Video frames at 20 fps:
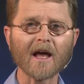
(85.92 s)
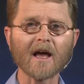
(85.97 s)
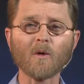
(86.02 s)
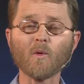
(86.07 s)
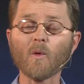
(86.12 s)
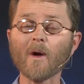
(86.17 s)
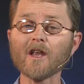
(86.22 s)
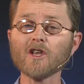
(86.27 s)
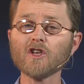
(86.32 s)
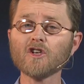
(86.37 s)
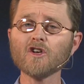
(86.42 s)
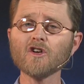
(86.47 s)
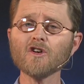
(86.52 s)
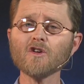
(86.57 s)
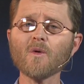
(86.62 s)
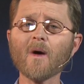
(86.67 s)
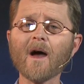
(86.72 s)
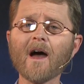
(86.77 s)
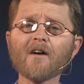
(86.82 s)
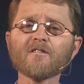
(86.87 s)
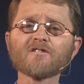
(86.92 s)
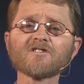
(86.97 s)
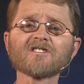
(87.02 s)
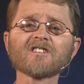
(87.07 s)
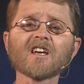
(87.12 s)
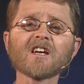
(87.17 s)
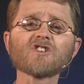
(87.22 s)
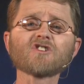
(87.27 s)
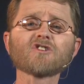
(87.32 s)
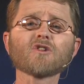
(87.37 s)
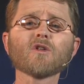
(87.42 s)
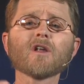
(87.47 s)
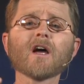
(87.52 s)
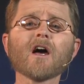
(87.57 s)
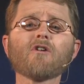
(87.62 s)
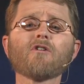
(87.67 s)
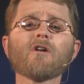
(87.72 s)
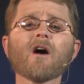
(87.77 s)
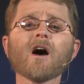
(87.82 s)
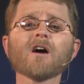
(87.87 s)
When you have sexual
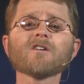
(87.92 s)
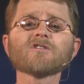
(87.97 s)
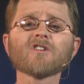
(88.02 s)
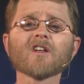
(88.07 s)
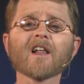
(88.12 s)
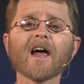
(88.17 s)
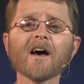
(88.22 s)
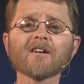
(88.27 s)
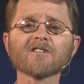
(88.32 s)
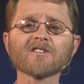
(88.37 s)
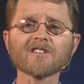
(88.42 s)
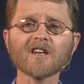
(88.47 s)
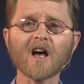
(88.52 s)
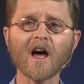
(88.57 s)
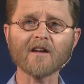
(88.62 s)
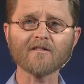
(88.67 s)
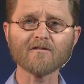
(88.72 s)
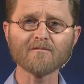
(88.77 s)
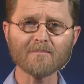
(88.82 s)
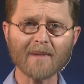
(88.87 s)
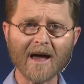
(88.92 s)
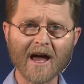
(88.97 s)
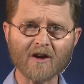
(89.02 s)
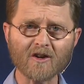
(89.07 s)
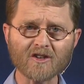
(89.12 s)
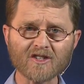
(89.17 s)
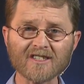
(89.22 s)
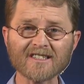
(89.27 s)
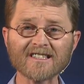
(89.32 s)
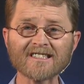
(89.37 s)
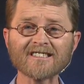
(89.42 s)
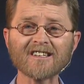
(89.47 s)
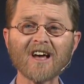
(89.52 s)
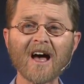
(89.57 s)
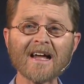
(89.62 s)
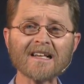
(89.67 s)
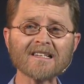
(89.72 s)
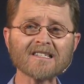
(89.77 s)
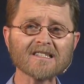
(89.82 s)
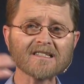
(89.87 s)
arousal outside of marriage,
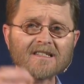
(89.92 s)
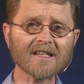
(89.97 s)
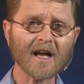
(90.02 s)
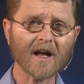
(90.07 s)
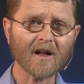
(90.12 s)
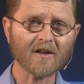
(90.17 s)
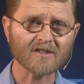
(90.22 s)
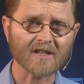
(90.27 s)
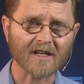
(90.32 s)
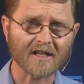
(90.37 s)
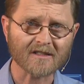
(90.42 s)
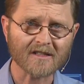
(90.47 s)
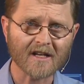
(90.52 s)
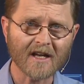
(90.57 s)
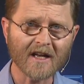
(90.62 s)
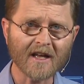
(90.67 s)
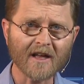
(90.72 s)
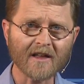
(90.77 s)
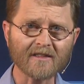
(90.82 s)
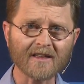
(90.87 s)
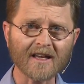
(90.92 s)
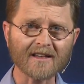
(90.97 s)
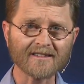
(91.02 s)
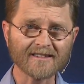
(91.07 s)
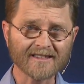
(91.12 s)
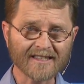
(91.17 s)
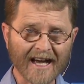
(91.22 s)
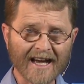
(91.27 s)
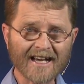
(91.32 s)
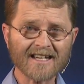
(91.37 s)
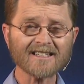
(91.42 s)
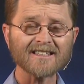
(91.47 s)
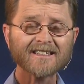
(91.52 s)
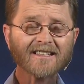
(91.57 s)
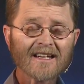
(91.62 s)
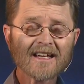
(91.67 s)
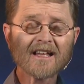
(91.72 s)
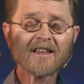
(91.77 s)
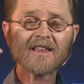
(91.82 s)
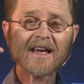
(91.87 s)
science tells us that
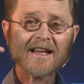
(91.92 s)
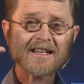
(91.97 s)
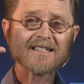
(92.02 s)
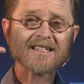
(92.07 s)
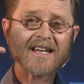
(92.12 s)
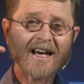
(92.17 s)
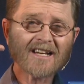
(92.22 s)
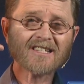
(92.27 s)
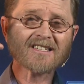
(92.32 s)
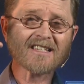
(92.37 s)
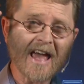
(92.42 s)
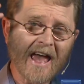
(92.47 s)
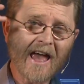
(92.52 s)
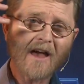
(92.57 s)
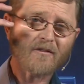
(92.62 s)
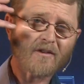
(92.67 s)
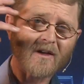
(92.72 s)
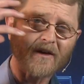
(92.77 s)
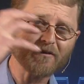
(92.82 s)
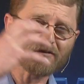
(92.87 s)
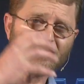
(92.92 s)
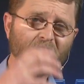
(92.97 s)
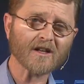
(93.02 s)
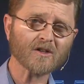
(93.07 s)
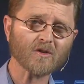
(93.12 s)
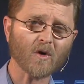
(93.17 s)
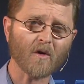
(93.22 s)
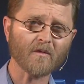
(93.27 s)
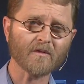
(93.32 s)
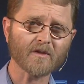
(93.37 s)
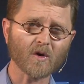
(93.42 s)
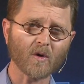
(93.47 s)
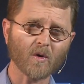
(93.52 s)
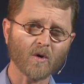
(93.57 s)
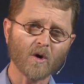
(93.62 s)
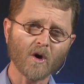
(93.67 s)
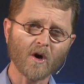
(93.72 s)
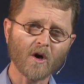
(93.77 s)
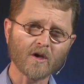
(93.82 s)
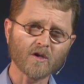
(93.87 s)
does have an effect on your
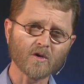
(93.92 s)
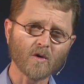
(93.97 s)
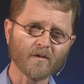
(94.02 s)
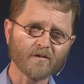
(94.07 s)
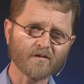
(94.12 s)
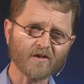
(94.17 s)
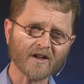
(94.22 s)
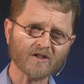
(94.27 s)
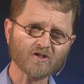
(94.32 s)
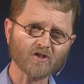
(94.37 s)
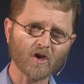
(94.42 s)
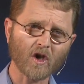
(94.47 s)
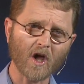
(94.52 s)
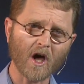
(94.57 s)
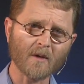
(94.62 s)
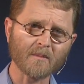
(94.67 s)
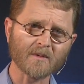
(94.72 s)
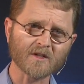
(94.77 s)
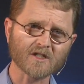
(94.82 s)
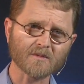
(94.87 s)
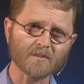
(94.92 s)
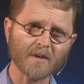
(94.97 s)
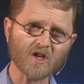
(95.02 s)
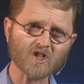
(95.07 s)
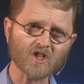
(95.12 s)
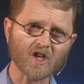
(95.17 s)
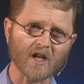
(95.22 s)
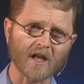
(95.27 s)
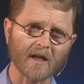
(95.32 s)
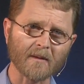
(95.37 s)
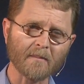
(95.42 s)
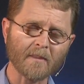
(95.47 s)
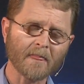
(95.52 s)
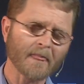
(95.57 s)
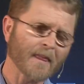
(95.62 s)
frontal lobe especially.